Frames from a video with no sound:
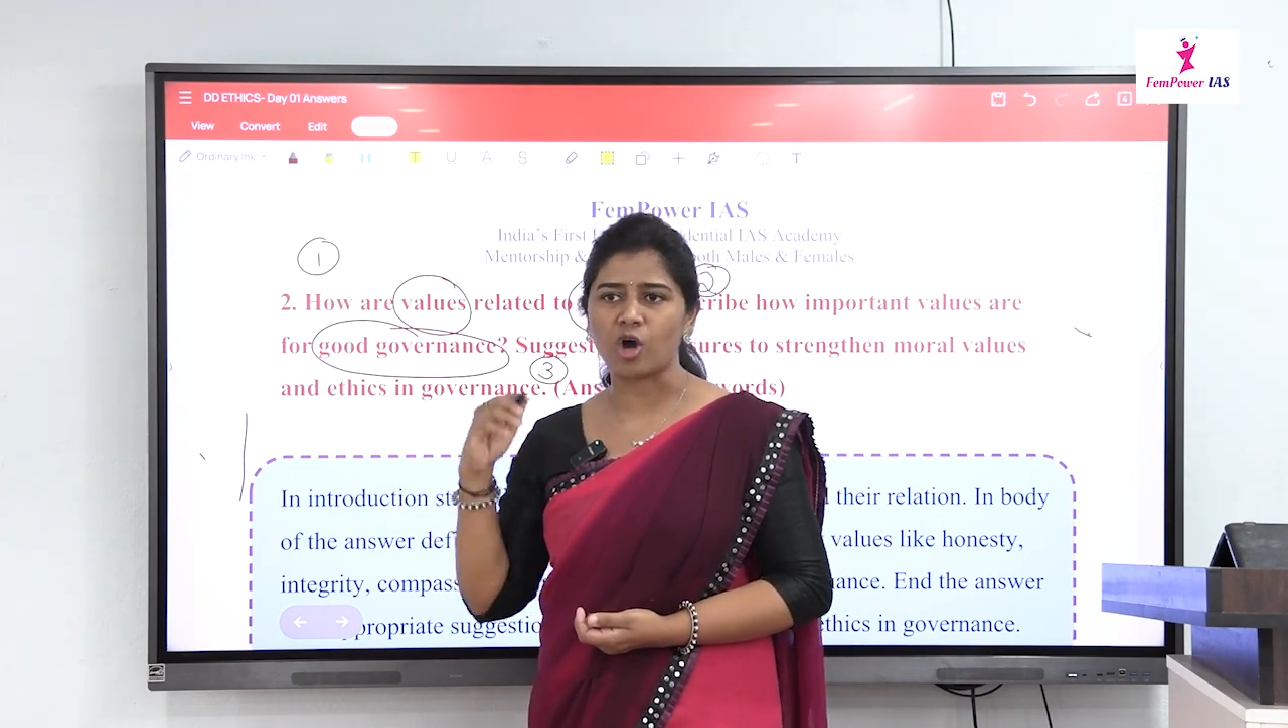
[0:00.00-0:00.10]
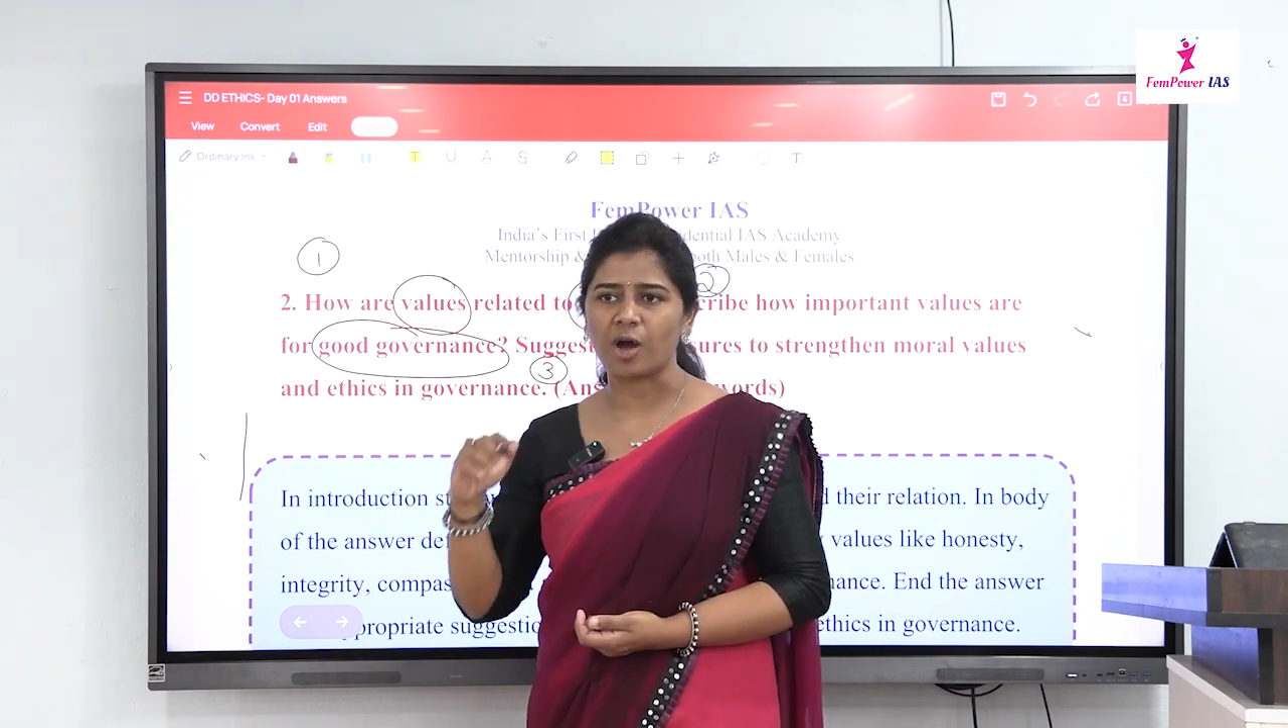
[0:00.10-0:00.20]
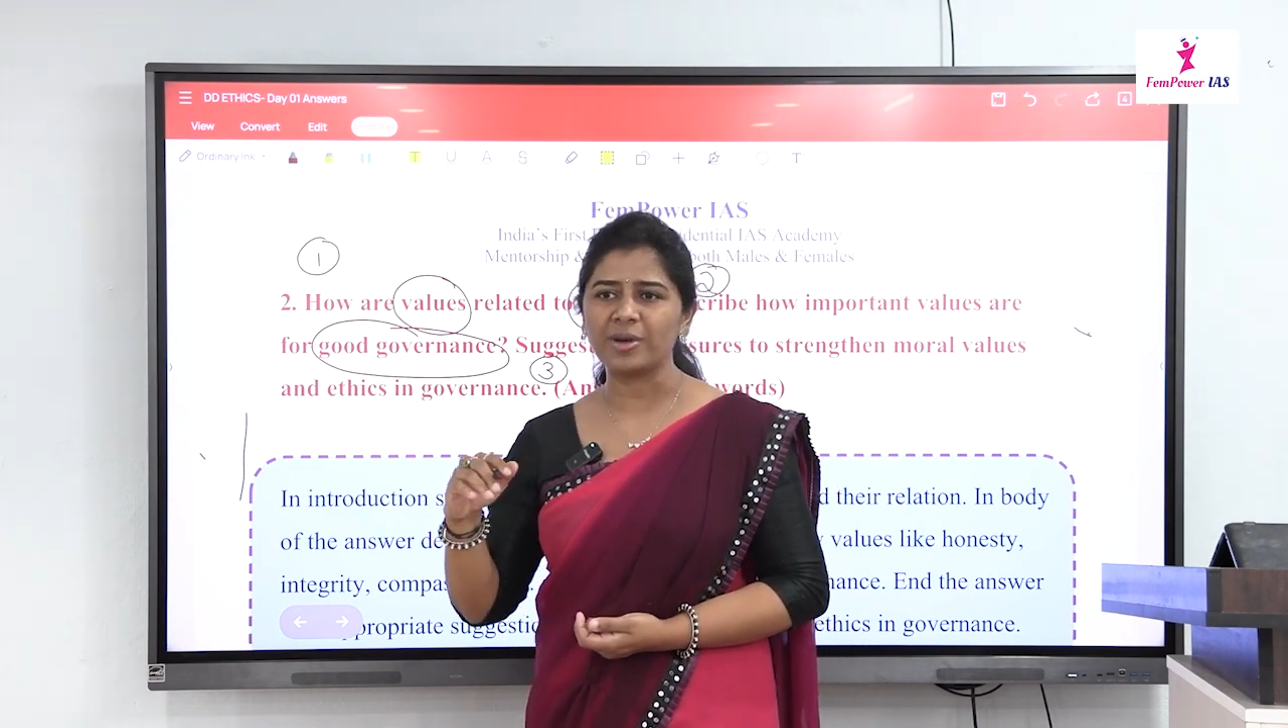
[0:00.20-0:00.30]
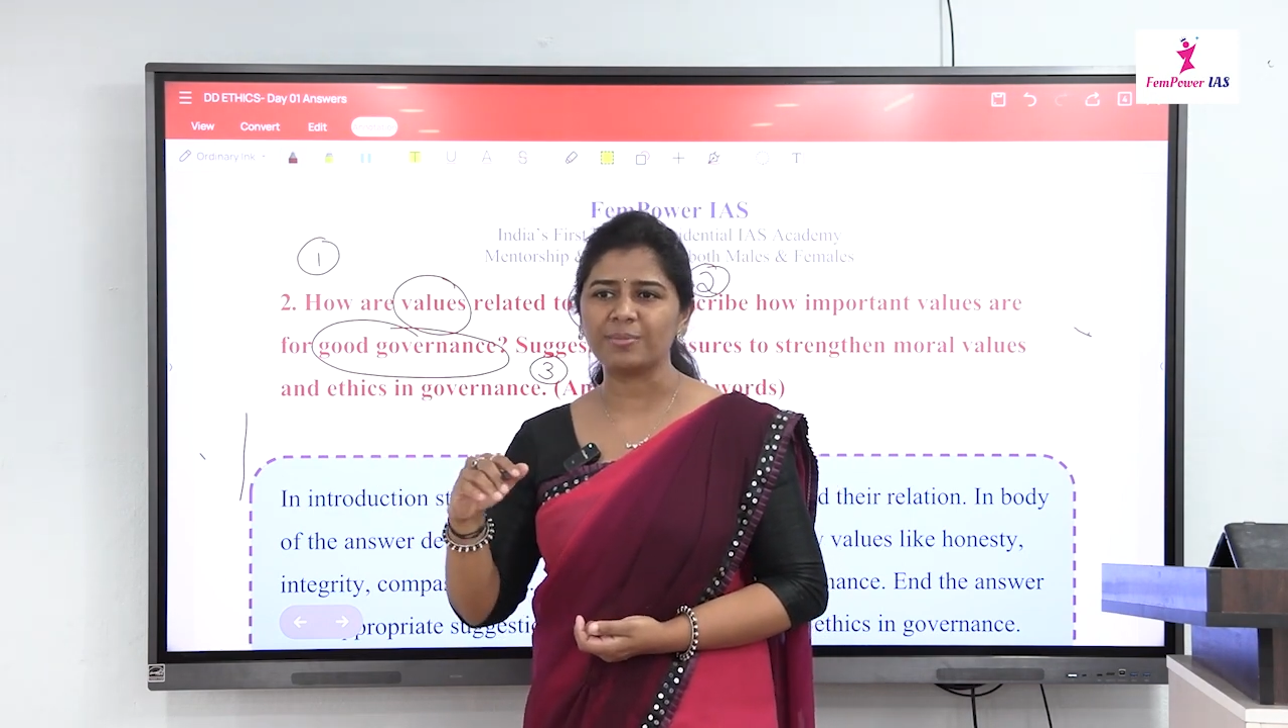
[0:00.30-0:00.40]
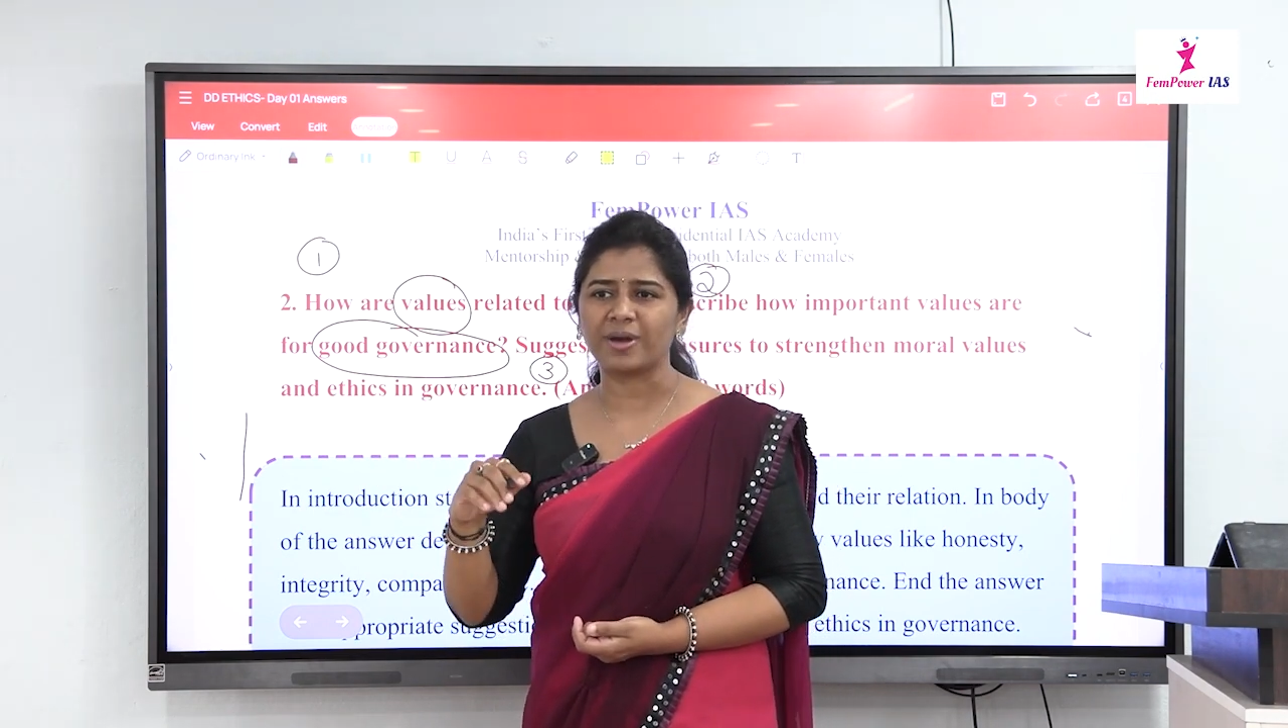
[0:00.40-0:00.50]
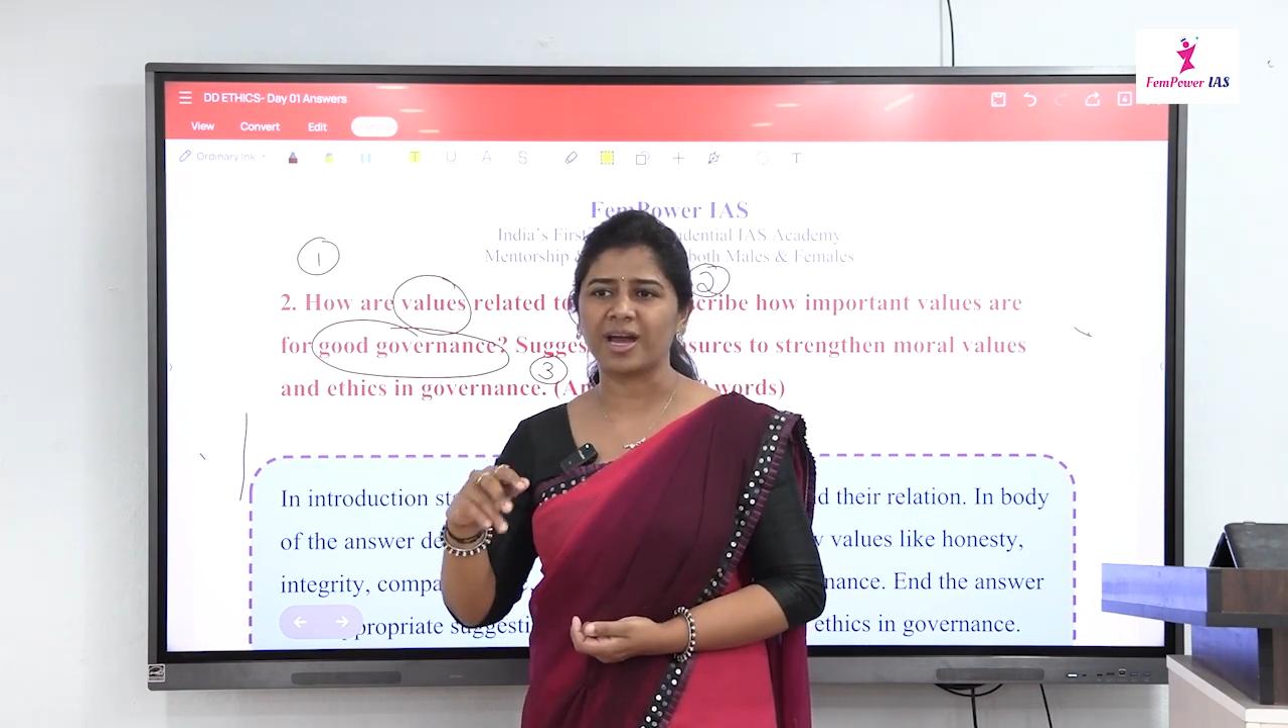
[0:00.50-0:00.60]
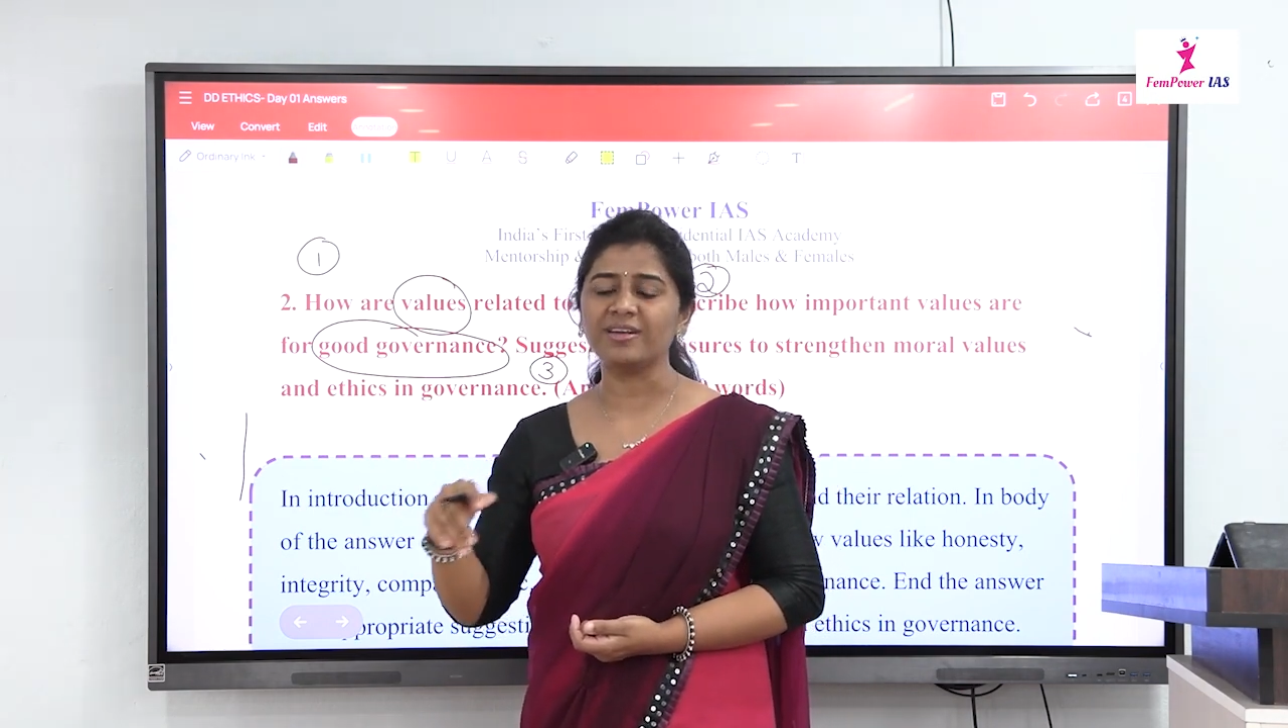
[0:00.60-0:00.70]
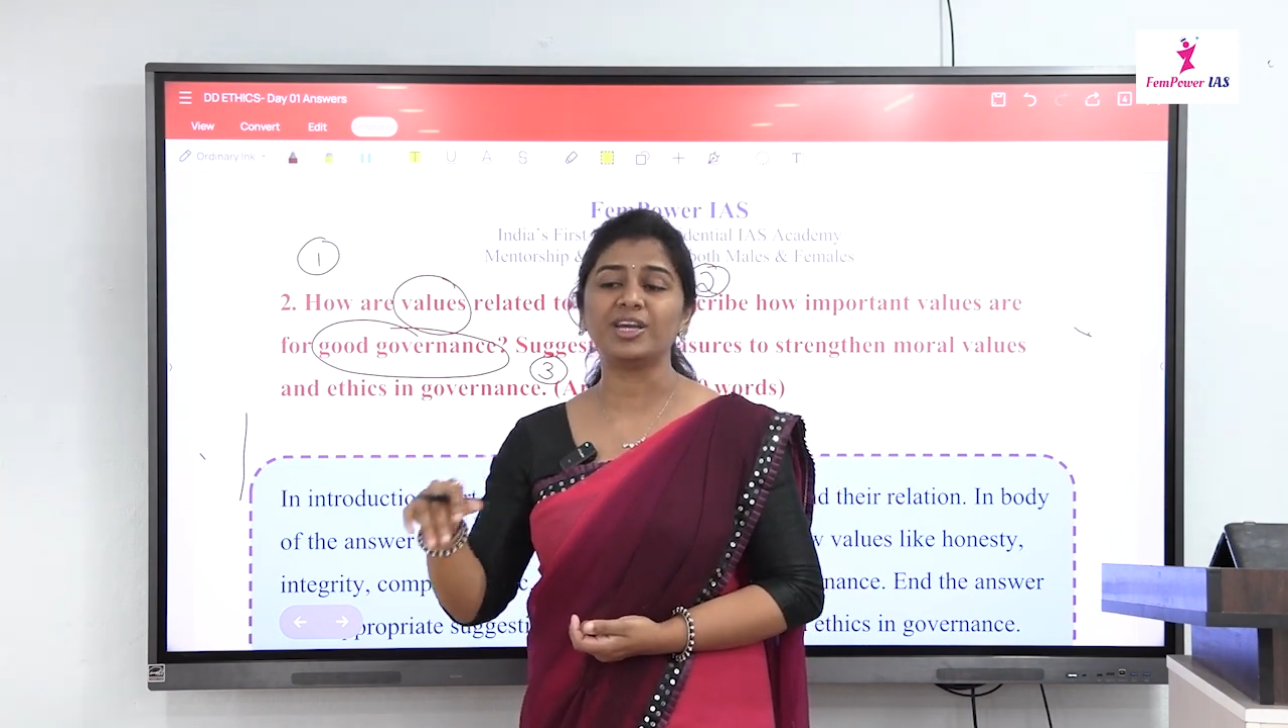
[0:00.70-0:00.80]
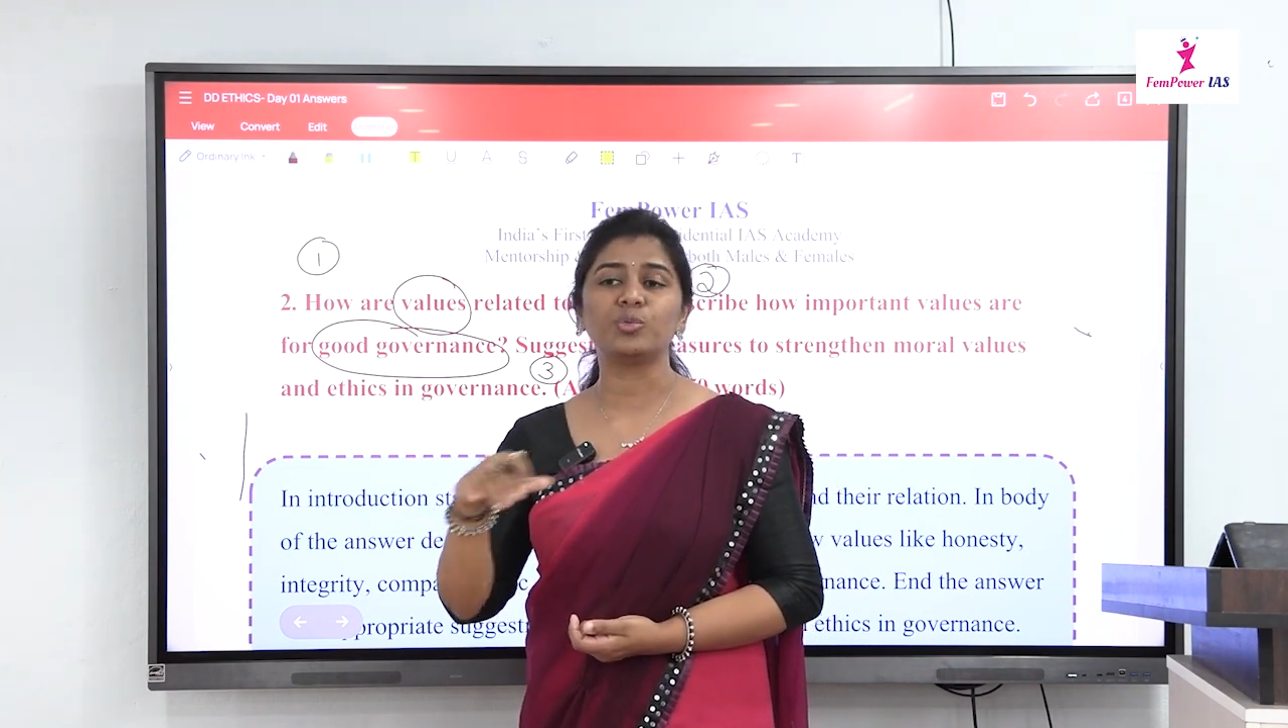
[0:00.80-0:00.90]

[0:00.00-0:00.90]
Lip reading: common man,